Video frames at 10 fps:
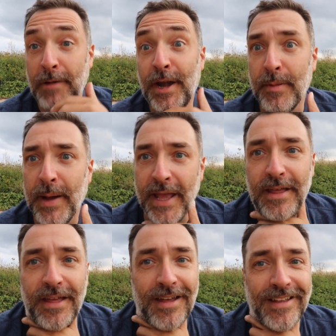rented a
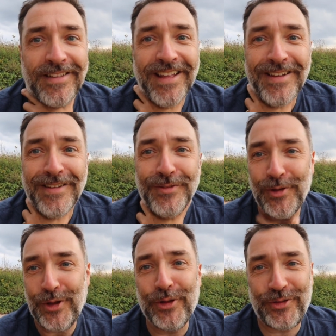bike,
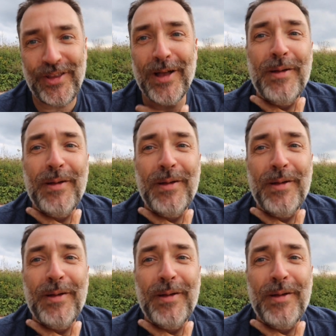so you'll see.